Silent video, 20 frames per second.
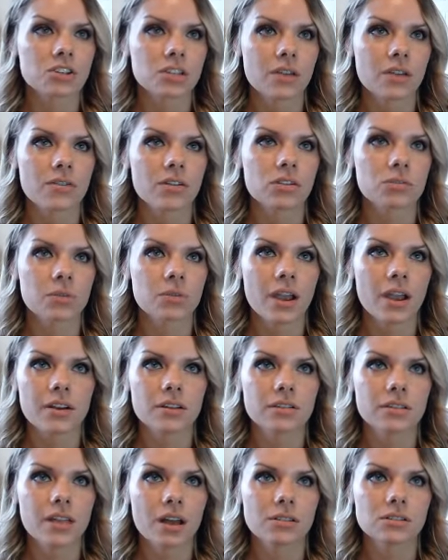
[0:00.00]
they have a
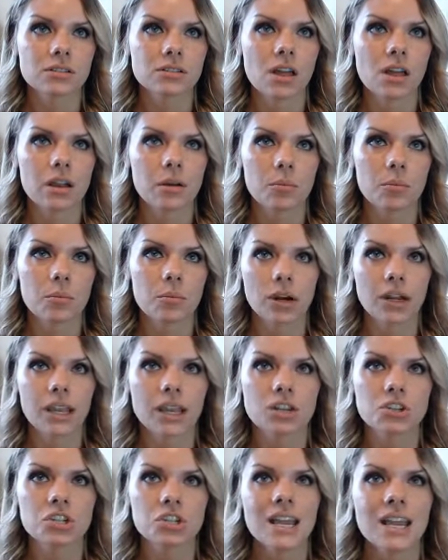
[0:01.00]
$300,000
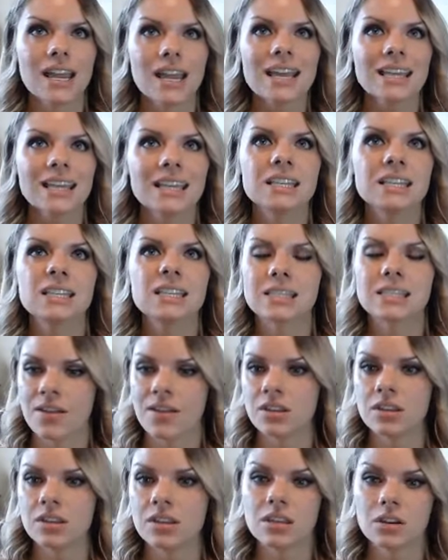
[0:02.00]
mortgage. He's
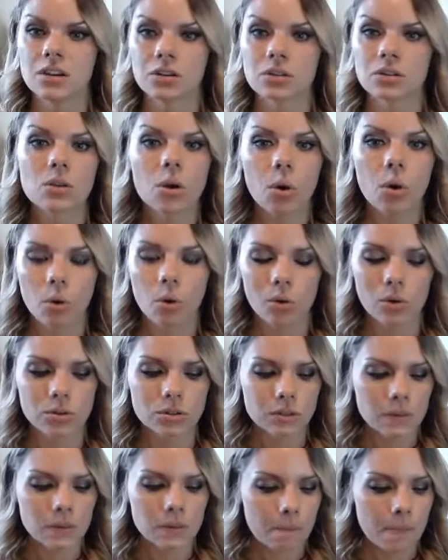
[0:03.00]
70 years old.